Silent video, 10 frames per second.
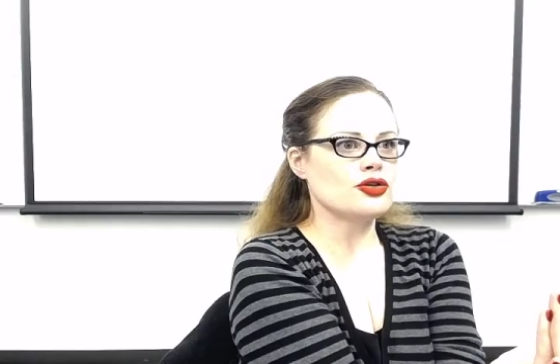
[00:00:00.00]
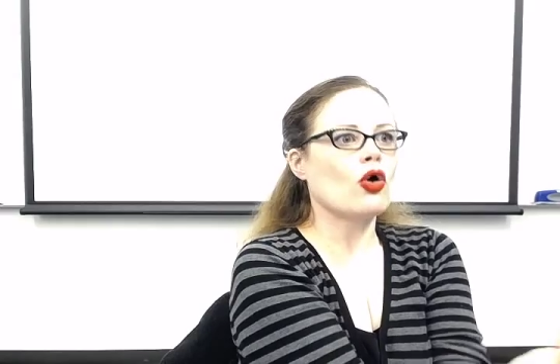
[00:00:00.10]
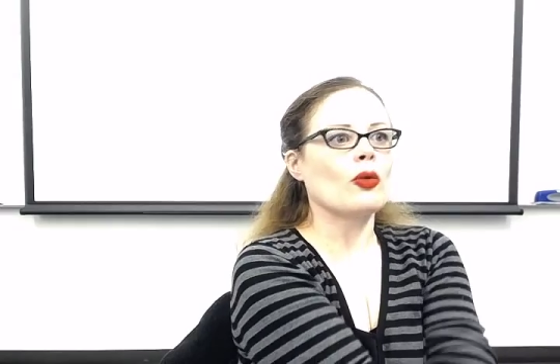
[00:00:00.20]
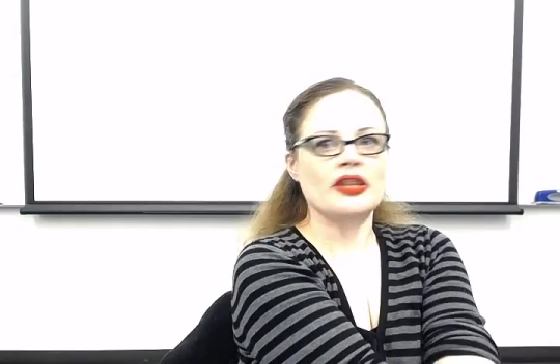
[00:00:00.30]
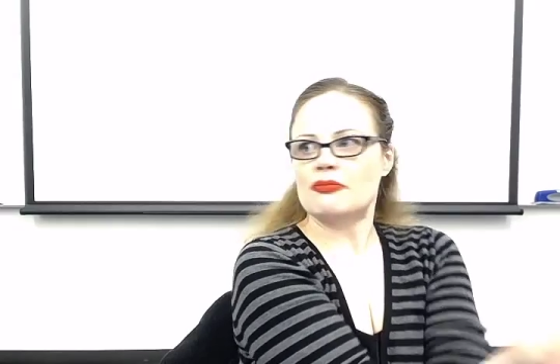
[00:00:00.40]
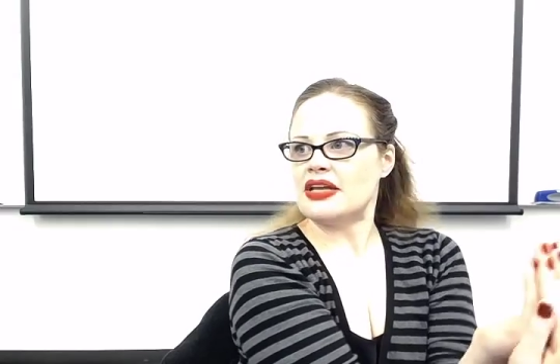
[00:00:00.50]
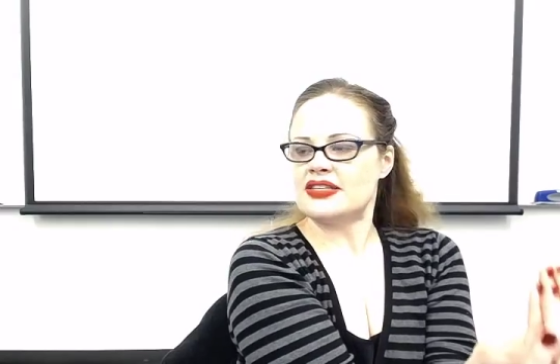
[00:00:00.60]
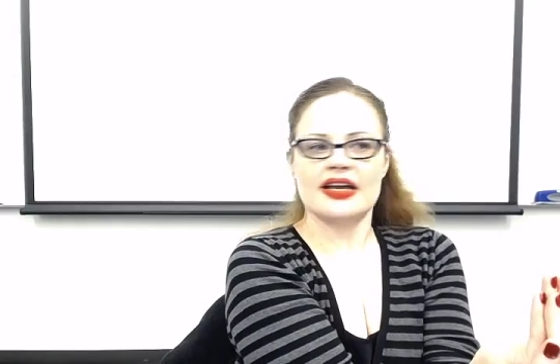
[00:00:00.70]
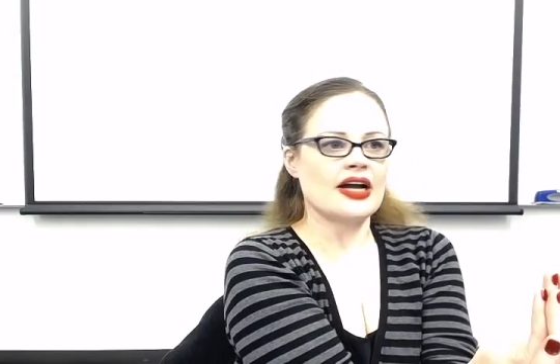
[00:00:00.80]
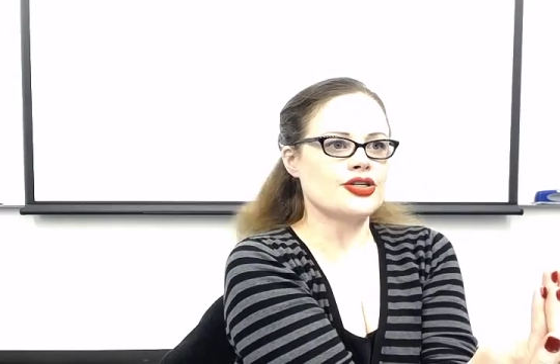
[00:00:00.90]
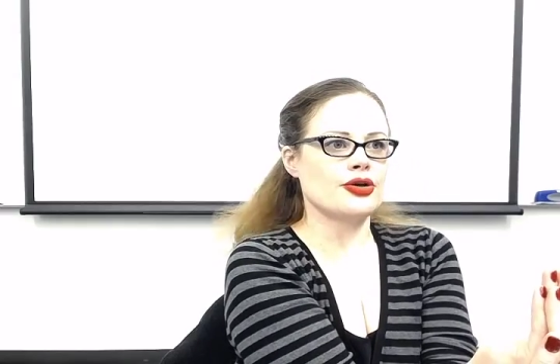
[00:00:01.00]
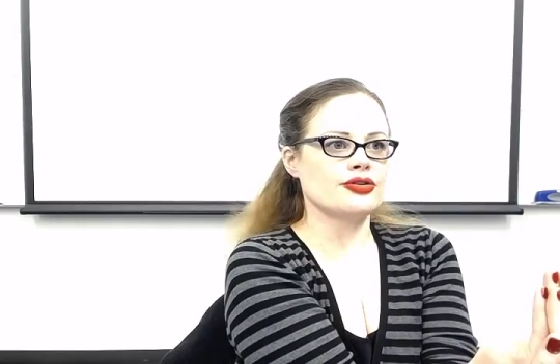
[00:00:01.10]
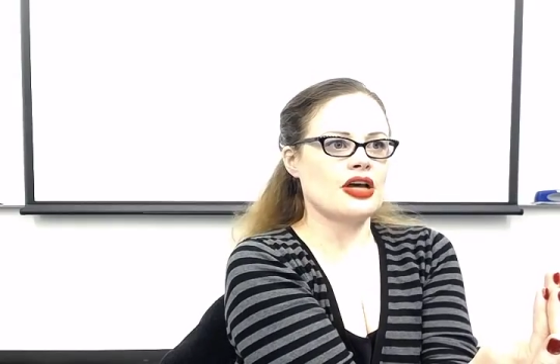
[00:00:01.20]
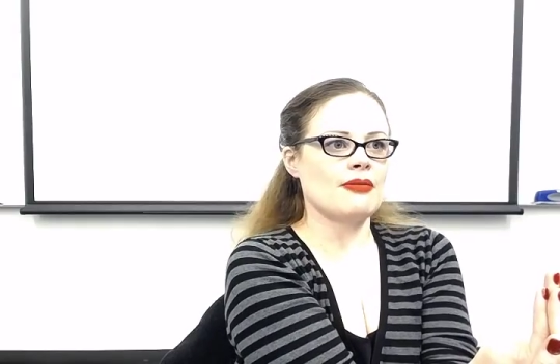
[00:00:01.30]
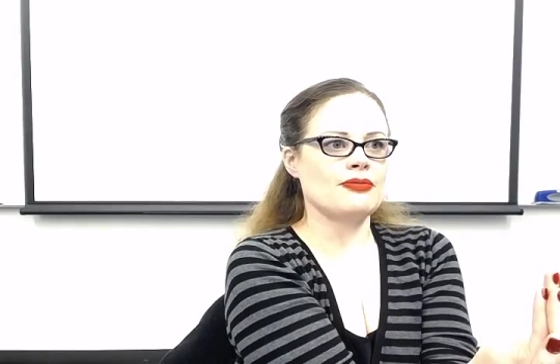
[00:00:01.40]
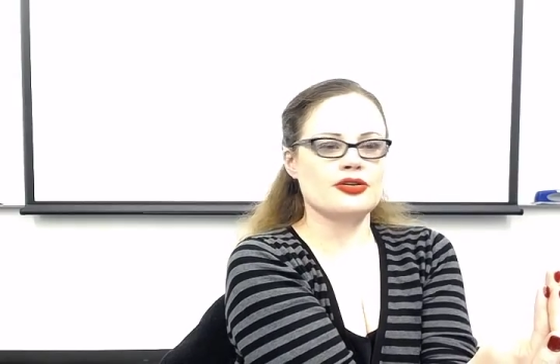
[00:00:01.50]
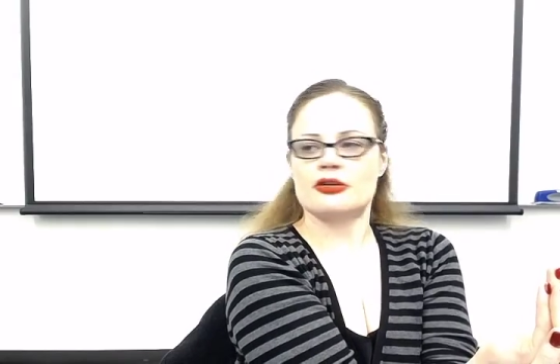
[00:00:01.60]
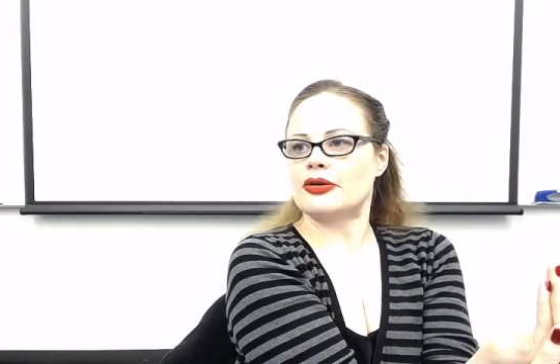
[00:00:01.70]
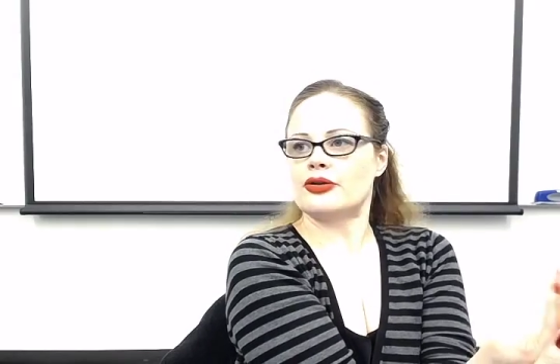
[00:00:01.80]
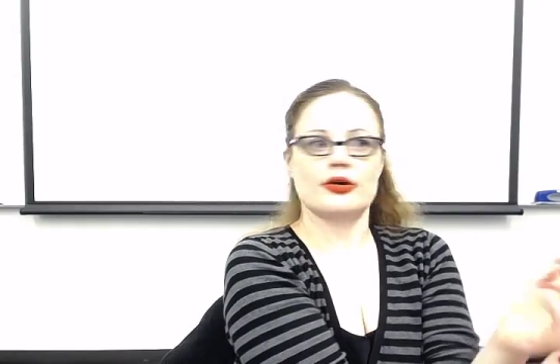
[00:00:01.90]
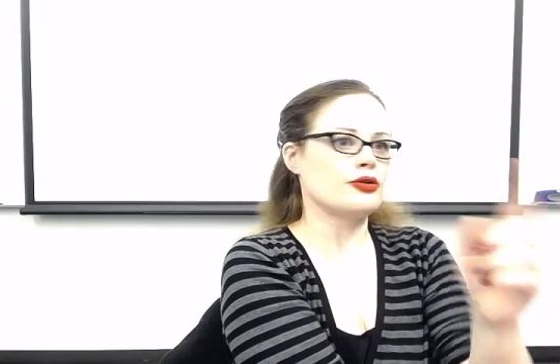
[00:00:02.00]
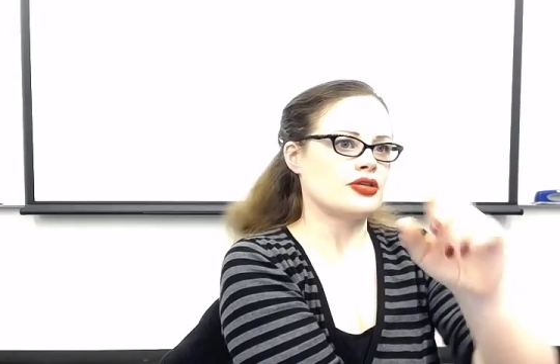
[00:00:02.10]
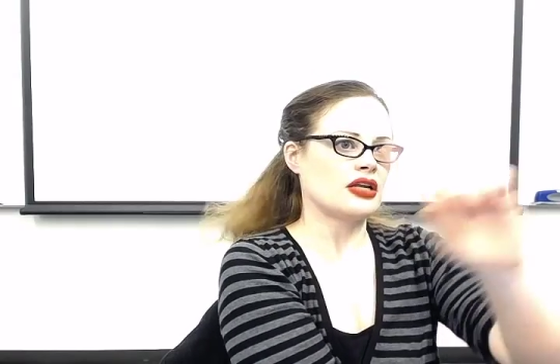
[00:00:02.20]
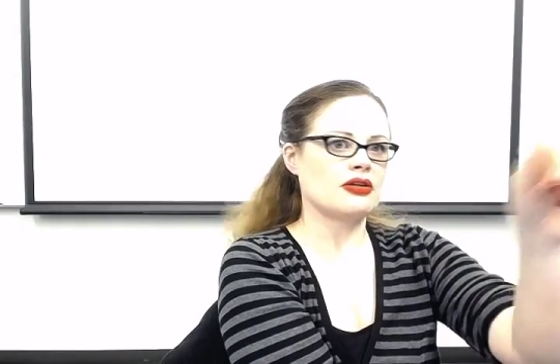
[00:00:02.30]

or when the pizza guy shows up, there's somebody there who's like,